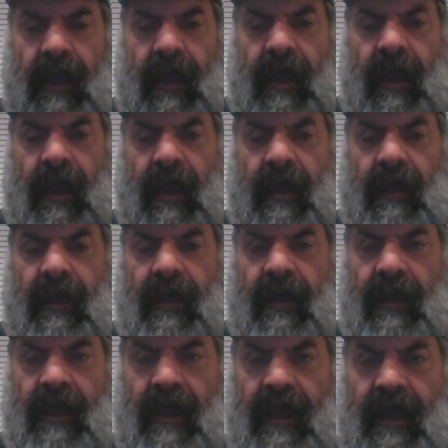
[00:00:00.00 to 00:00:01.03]
and
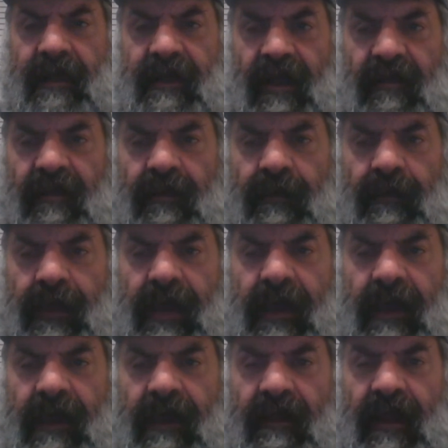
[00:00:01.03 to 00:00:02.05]
it, it doesn't
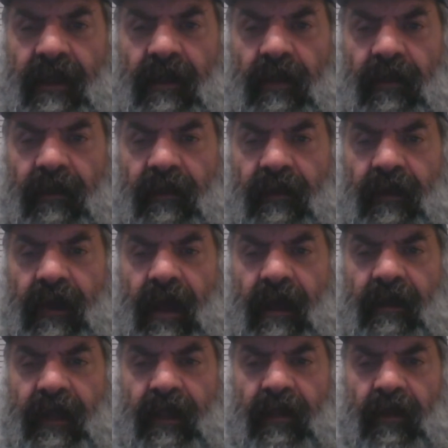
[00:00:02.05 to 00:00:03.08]
mean that you're
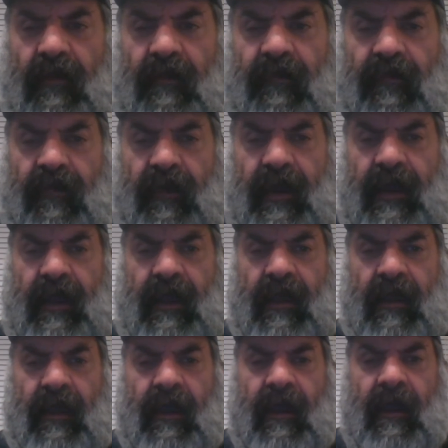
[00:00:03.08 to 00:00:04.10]
that you're
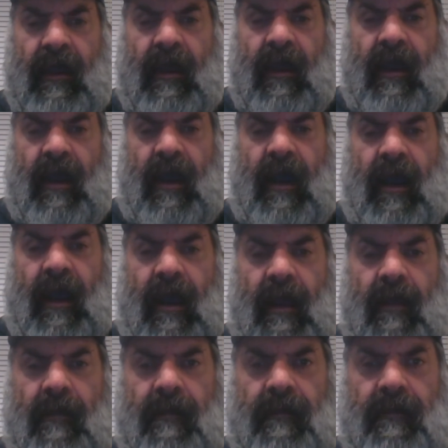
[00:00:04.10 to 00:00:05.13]
free
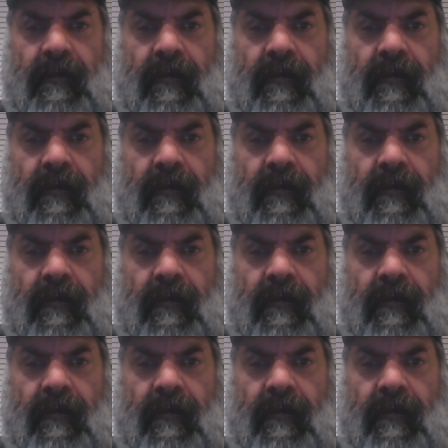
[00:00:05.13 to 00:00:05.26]
uh